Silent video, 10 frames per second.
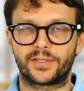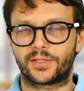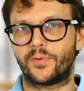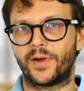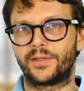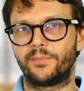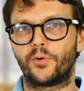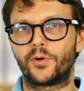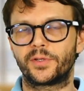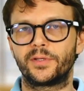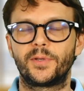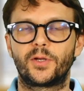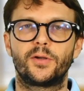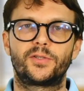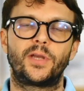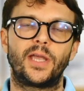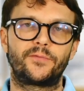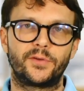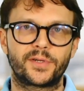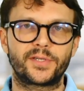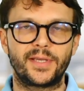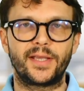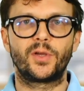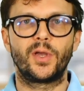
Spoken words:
quite important, because you have to understand,